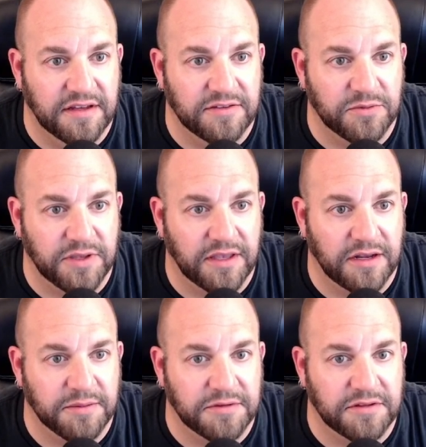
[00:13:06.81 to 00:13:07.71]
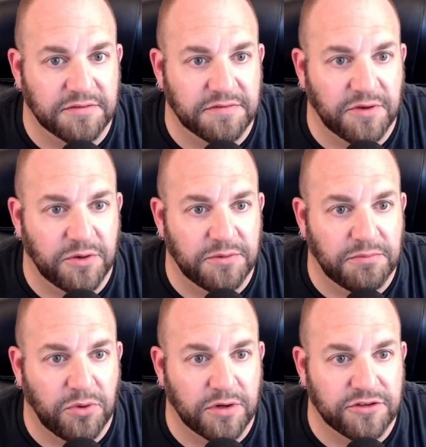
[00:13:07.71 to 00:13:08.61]
As we get up to the phone
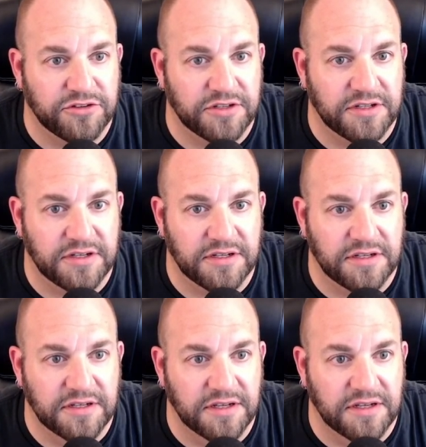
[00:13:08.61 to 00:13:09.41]
portion,